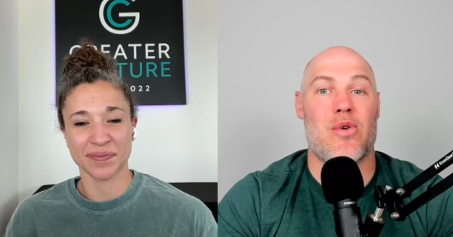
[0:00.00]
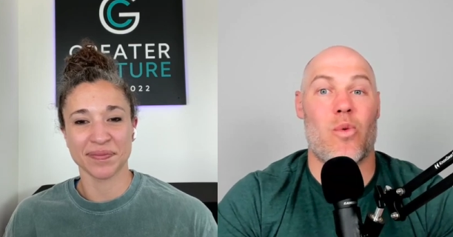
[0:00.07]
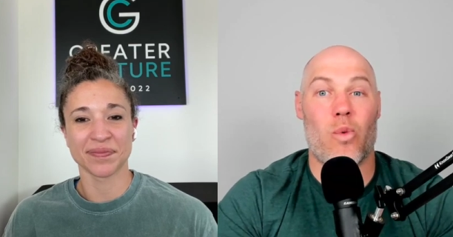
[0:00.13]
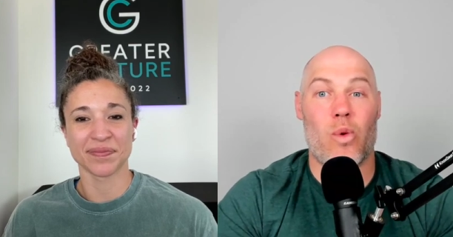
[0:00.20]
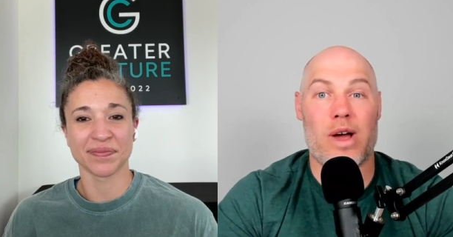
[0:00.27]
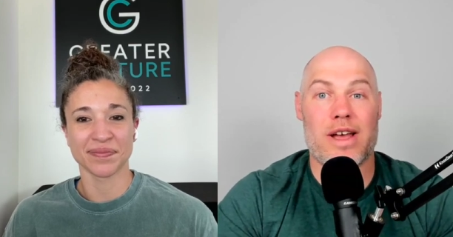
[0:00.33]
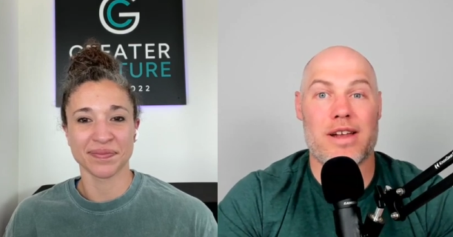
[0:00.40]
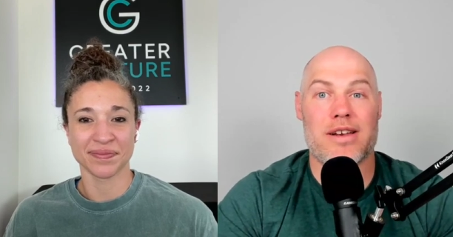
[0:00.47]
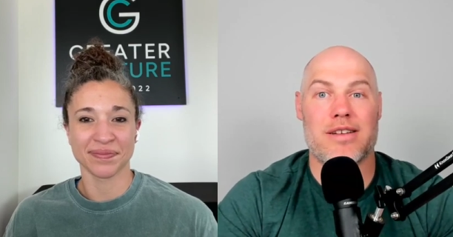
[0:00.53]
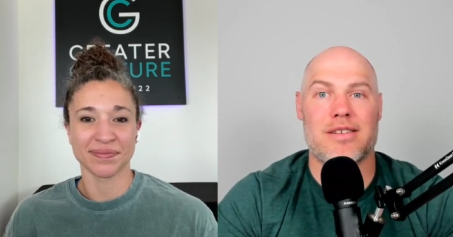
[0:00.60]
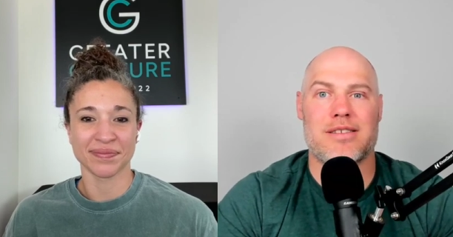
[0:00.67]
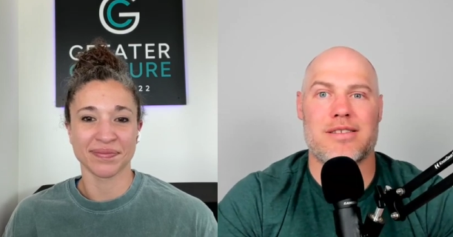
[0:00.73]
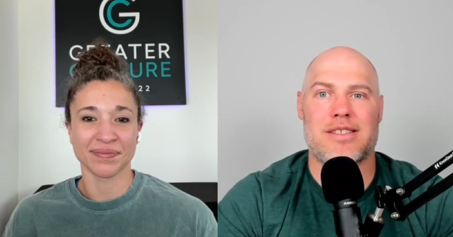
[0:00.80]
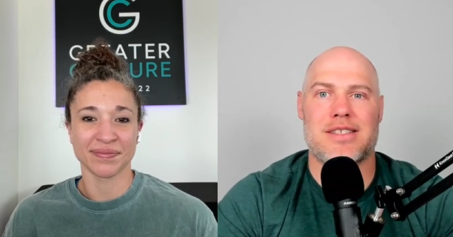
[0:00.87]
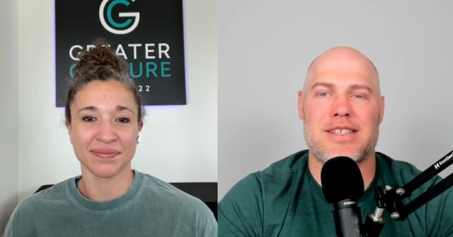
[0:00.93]
Speaker 1: When
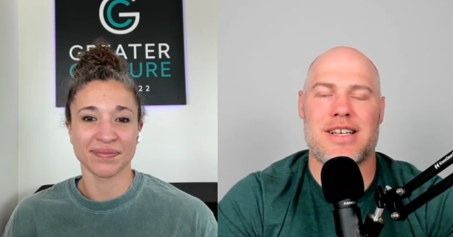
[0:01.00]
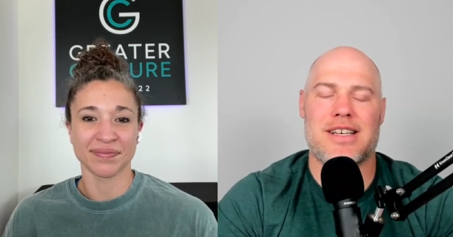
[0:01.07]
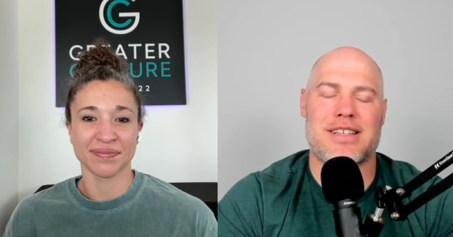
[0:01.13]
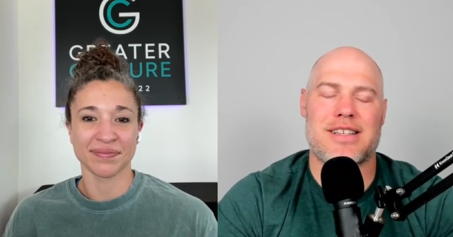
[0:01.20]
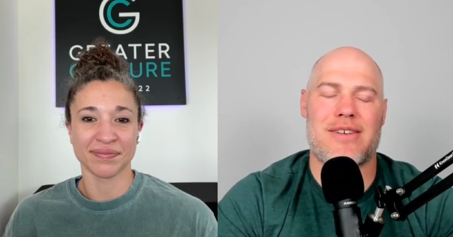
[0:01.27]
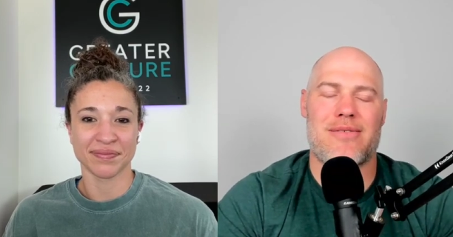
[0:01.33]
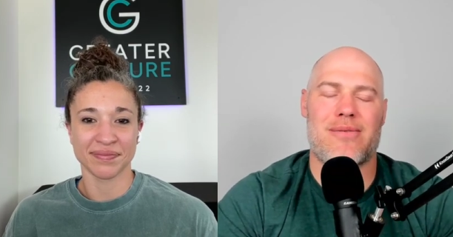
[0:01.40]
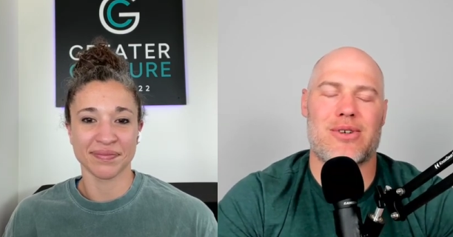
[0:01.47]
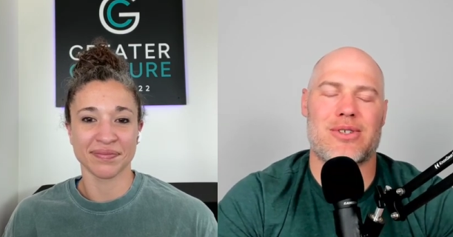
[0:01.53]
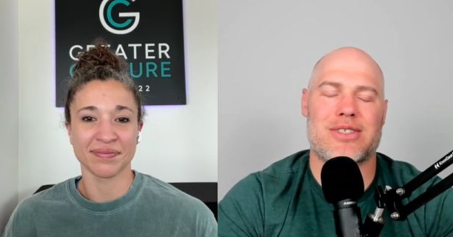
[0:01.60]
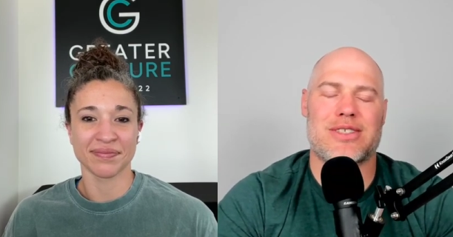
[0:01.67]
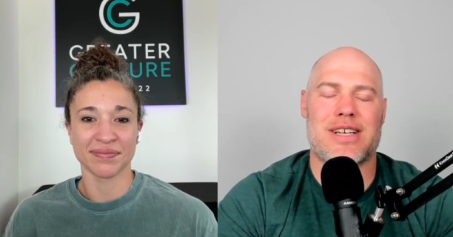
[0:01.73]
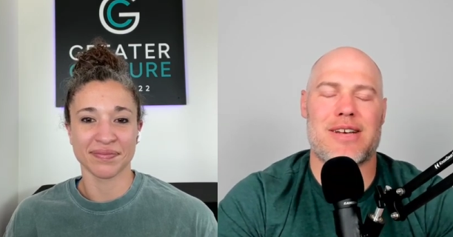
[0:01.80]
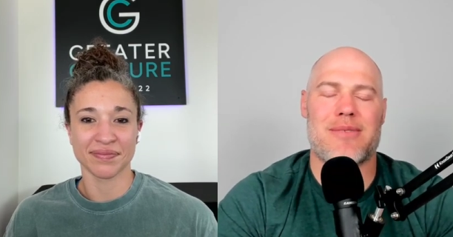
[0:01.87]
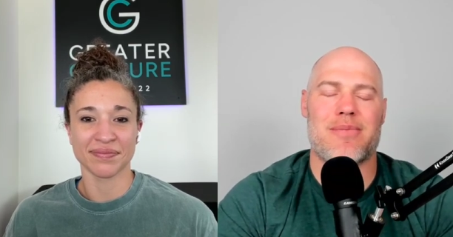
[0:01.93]
to take that
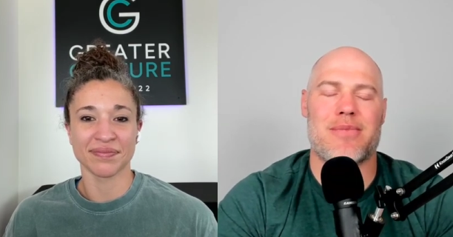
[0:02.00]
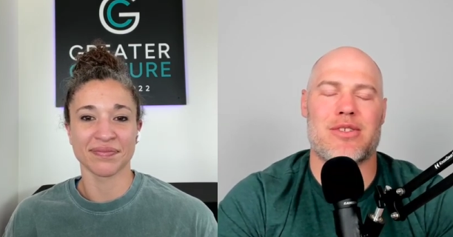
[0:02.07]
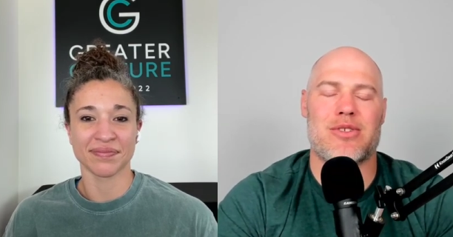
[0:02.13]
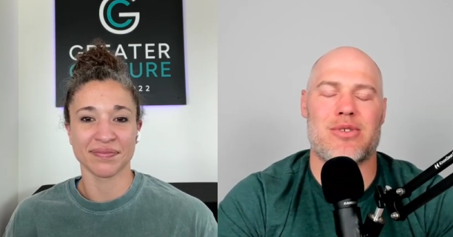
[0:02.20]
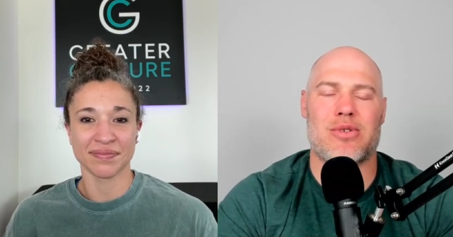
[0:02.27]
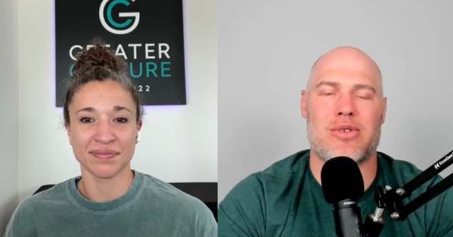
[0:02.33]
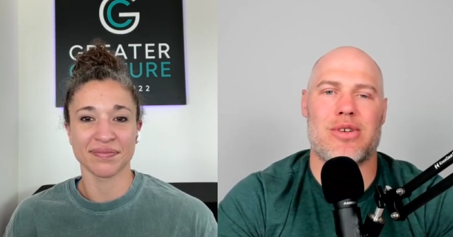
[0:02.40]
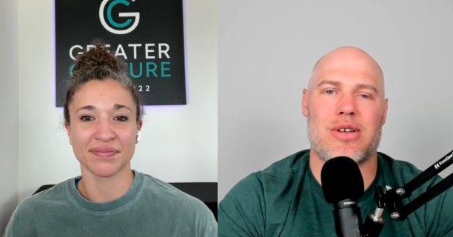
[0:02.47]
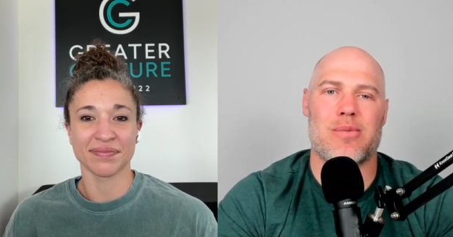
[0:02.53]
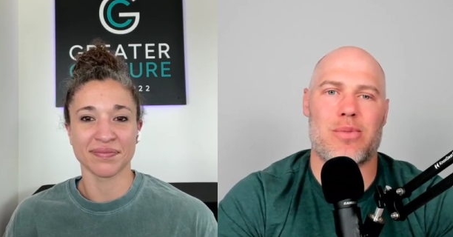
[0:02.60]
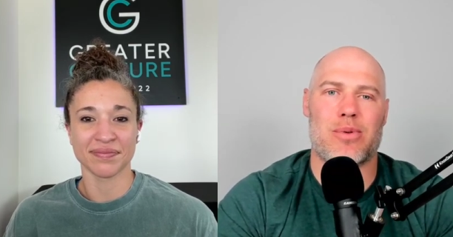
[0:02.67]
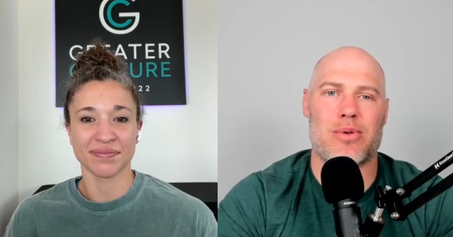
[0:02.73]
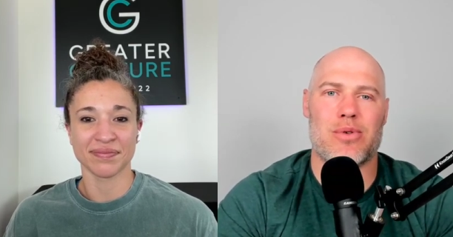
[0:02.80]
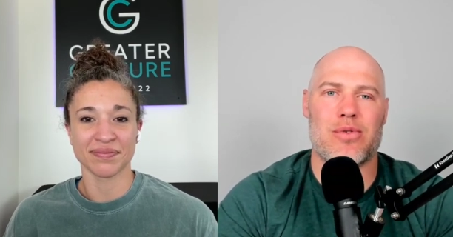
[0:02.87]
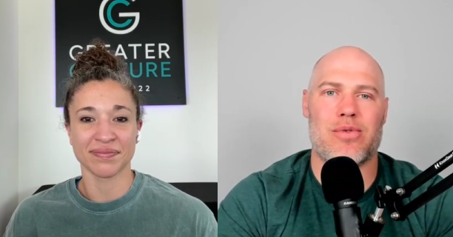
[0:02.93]
first step to
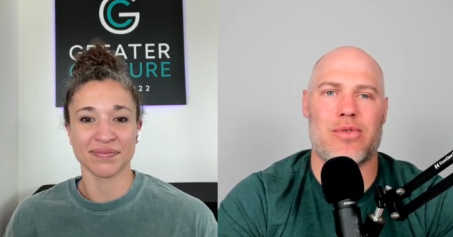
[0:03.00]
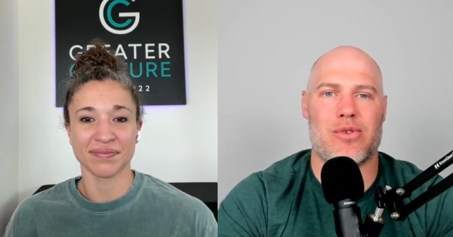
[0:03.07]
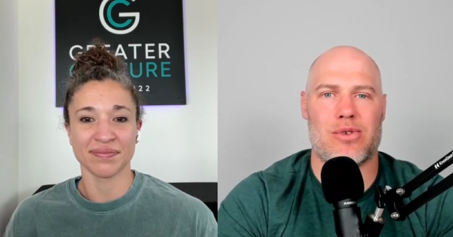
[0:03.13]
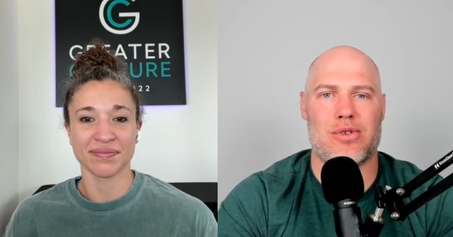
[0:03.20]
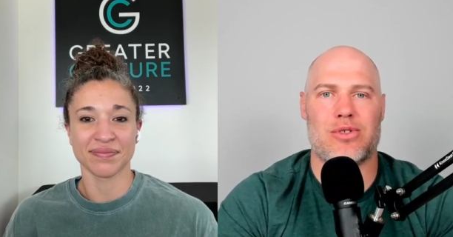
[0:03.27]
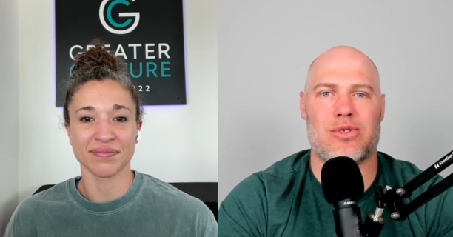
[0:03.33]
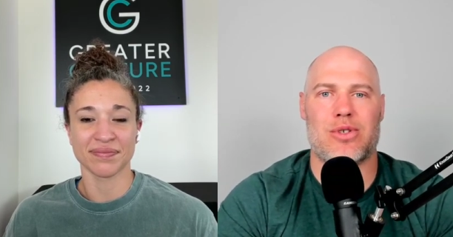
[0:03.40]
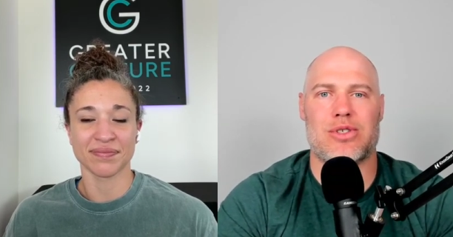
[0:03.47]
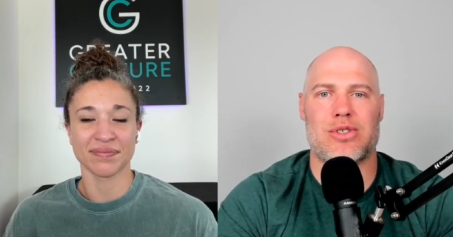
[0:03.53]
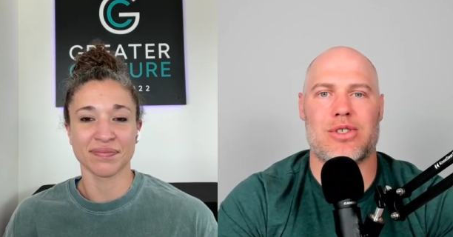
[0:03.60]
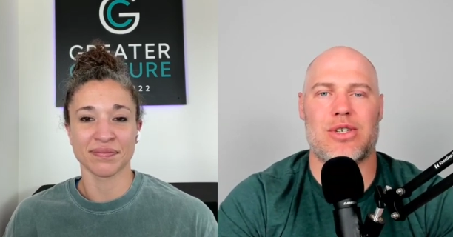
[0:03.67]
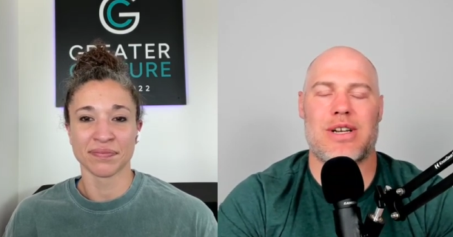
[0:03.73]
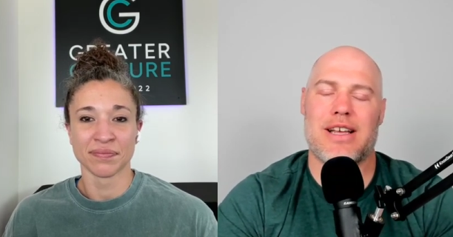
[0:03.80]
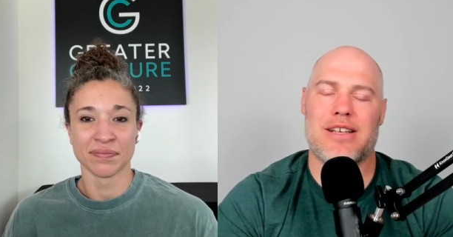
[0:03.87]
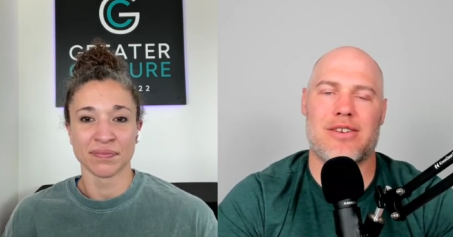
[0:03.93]
improve your
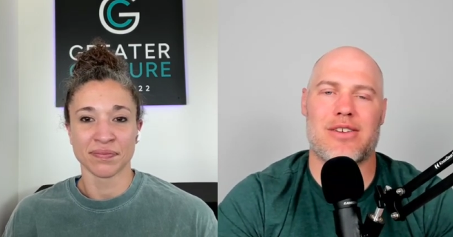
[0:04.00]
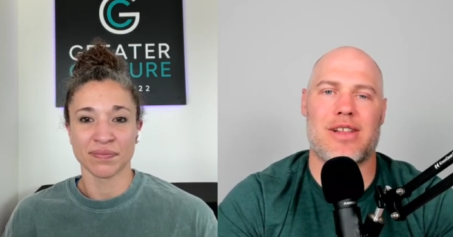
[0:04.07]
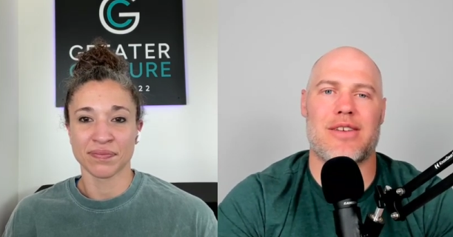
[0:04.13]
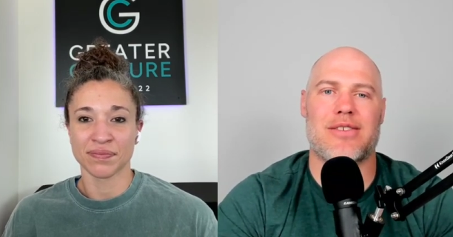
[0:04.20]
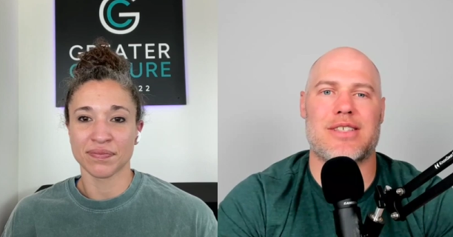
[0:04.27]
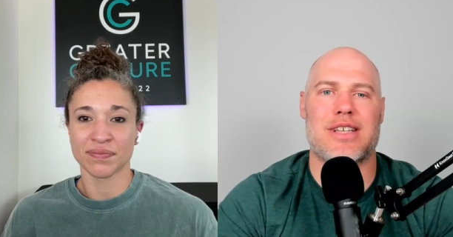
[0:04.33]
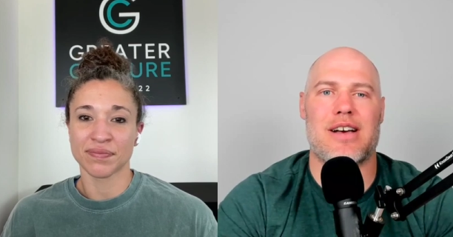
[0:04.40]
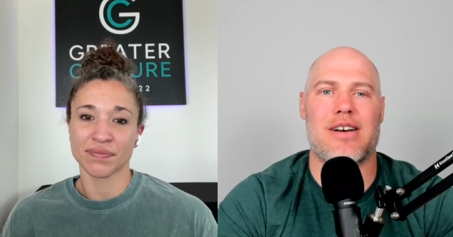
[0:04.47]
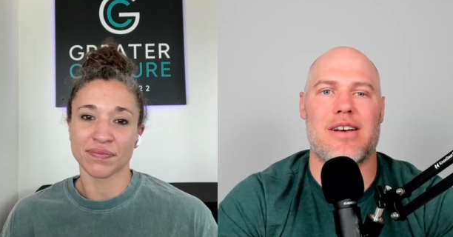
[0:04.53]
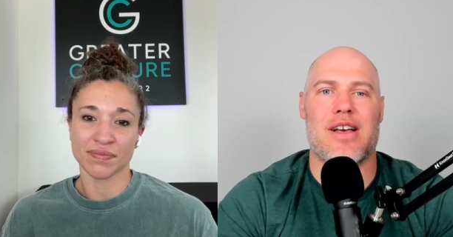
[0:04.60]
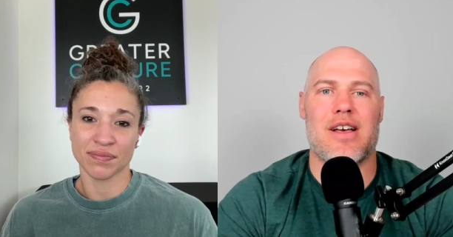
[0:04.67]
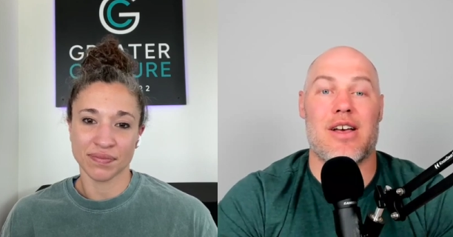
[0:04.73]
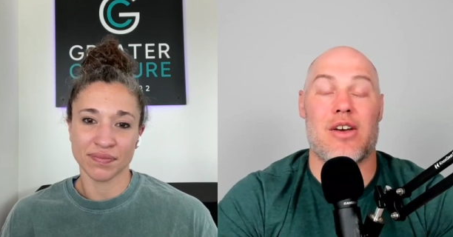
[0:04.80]
nutrition and your lifestyle.